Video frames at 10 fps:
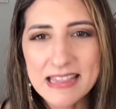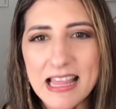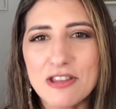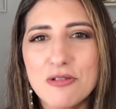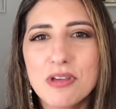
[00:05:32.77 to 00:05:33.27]

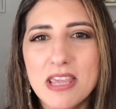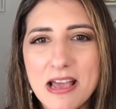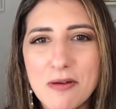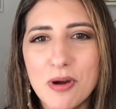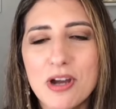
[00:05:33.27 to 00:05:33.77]
that you
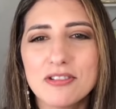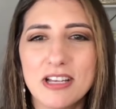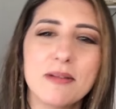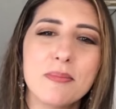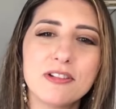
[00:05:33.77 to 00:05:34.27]
can't wear
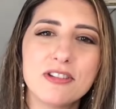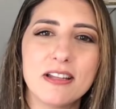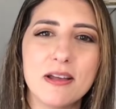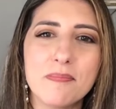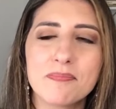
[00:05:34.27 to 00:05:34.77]
denim on
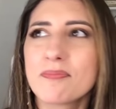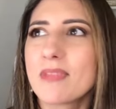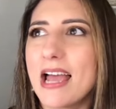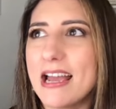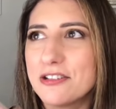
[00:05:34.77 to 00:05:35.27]
denim.
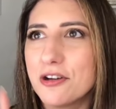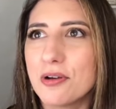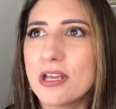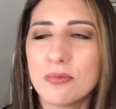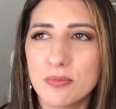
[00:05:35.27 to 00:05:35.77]
I
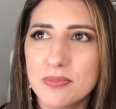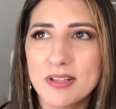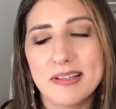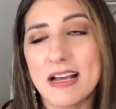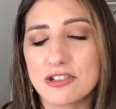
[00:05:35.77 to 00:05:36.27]
know it
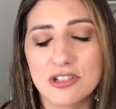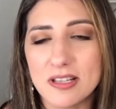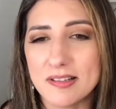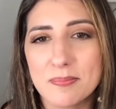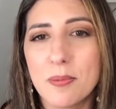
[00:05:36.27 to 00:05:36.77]
this
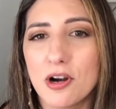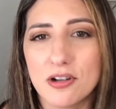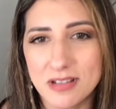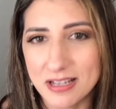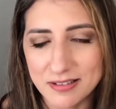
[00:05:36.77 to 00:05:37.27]
actually is
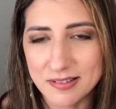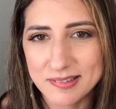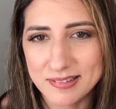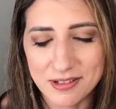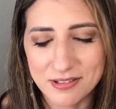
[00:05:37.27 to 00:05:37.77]
part 90s
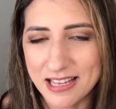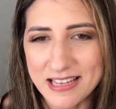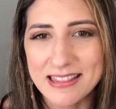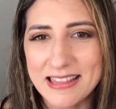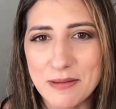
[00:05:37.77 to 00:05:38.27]

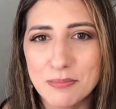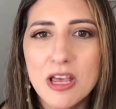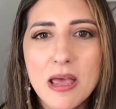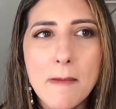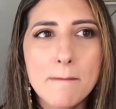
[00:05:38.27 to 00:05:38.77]
like
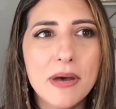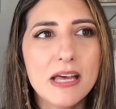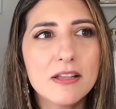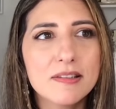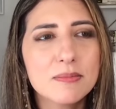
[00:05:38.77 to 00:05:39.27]
themed,
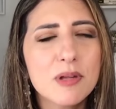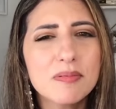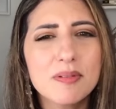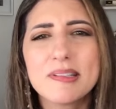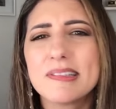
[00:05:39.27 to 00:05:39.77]
but
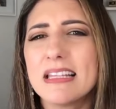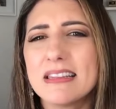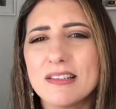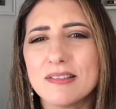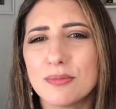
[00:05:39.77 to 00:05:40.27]
sometimes we
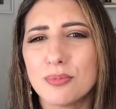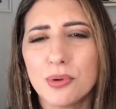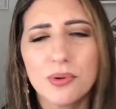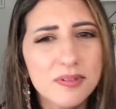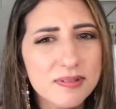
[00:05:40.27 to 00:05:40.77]
set these
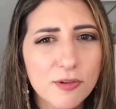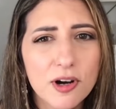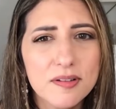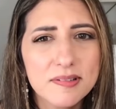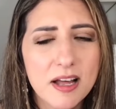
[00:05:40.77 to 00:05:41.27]
rules for
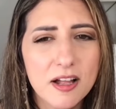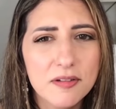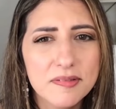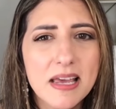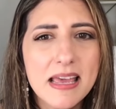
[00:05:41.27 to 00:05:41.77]

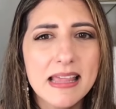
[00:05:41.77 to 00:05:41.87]
ourselves